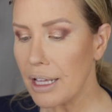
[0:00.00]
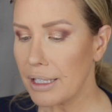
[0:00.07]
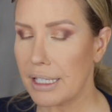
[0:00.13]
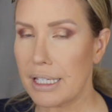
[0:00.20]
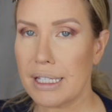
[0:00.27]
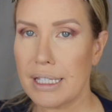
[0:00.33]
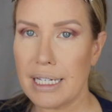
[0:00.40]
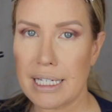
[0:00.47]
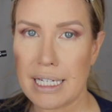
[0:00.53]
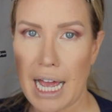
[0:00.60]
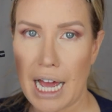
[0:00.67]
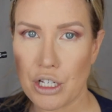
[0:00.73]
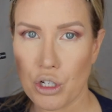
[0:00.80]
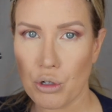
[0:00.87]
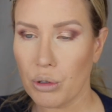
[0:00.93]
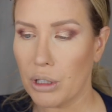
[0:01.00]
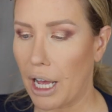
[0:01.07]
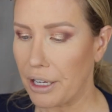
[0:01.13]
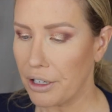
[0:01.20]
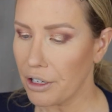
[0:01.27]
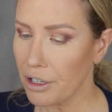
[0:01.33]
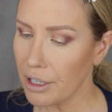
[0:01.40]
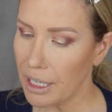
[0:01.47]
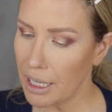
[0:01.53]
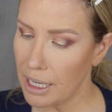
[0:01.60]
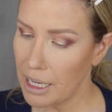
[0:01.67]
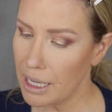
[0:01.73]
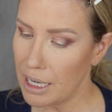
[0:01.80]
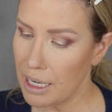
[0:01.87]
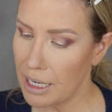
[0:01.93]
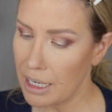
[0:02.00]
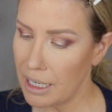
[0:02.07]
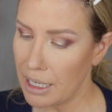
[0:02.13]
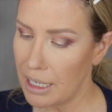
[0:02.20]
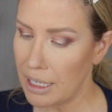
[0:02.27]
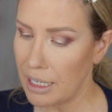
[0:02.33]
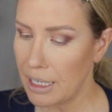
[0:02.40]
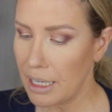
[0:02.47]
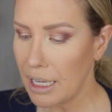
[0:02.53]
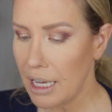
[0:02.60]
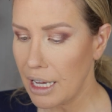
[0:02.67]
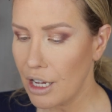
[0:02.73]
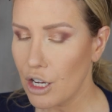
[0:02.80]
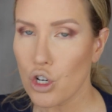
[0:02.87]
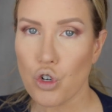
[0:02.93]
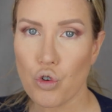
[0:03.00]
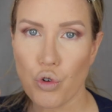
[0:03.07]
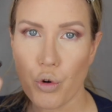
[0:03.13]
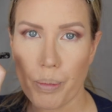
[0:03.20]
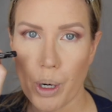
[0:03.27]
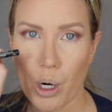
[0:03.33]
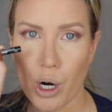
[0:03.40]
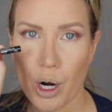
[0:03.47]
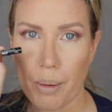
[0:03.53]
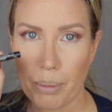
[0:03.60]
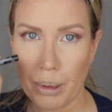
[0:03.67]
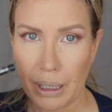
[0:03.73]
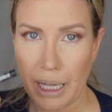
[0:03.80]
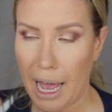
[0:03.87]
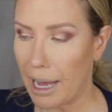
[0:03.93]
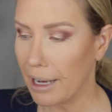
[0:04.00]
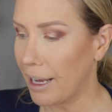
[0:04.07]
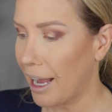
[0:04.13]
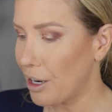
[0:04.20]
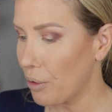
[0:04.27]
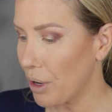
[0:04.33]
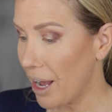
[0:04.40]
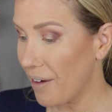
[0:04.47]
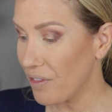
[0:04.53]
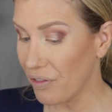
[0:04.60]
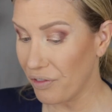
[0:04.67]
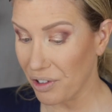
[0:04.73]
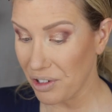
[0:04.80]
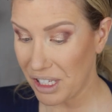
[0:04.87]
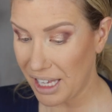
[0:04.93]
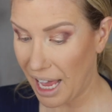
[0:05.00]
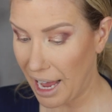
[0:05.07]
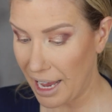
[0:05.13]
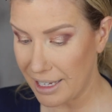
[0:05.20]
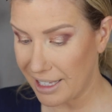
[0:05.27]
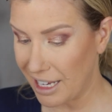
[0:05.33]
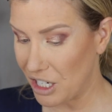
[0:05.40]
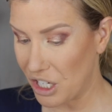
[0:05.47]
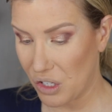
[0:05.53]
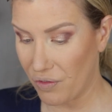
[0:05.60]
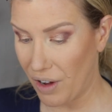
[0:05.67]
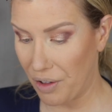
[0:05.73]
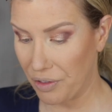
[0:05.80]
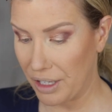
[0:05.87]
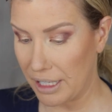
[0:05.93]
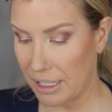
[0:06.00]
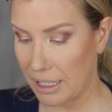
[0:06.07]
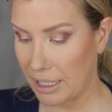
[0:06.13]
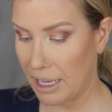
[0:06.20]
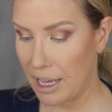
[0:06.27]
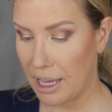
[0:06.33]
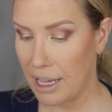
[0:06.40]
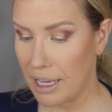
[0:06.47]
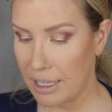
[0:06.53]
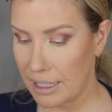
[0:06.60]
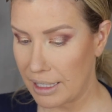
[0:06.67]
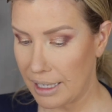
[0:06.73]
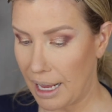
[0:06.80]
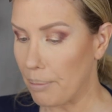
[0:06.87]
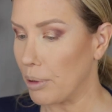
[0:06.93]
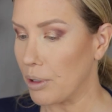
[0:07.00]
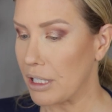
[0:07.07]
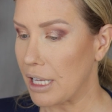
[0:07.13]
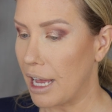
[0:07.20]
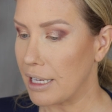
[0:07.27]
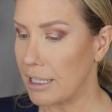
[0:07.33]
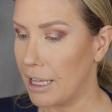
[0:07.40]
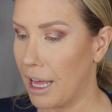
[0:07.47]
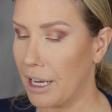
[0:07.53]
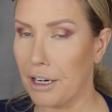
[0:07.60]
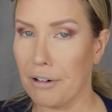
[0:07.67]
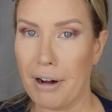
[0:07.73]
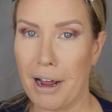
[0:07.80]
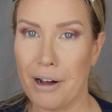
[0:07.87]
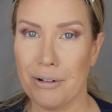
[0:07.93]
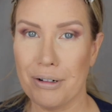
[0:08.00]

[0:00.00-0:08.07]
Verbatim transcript: This is the tattoo liner in Trooper Black. I don't have the full size. I just found this sample size lying around.